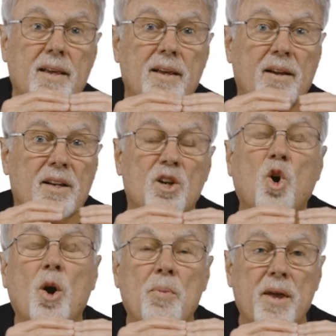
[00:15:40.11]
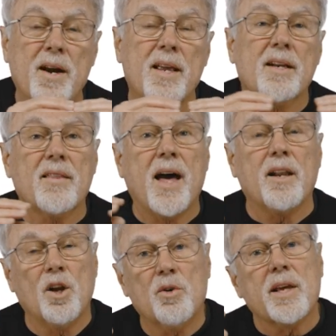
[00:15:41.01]
incorporated into
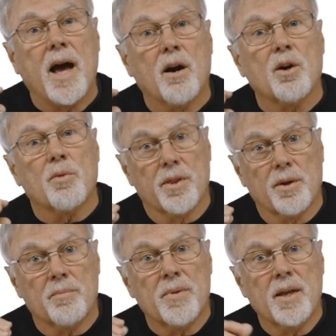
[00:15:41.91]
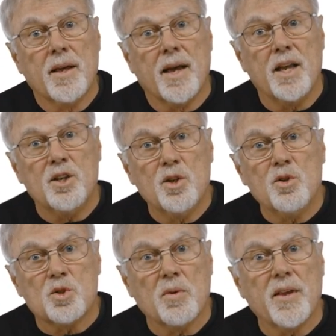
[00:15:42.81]
that loading algorithm and
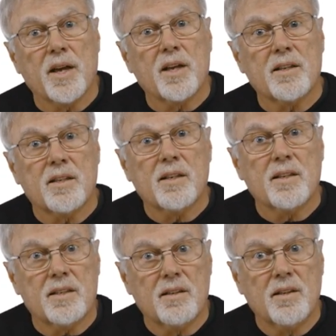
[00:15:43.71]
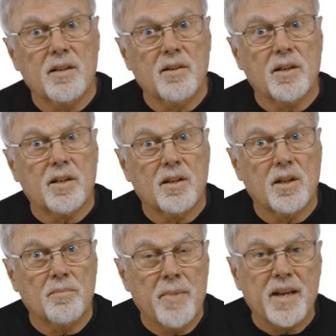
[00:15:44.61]
used when they
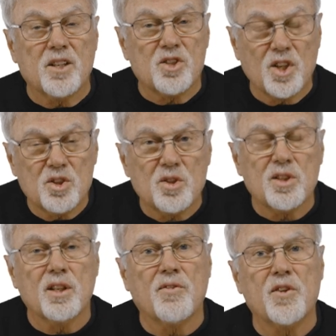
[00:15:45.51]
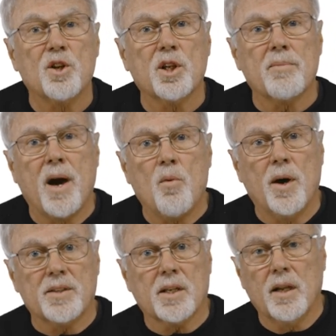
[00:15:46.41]
make decisions in the field about
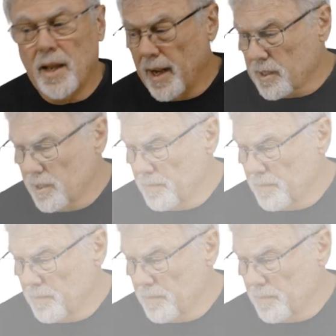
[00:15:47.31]
what to collect.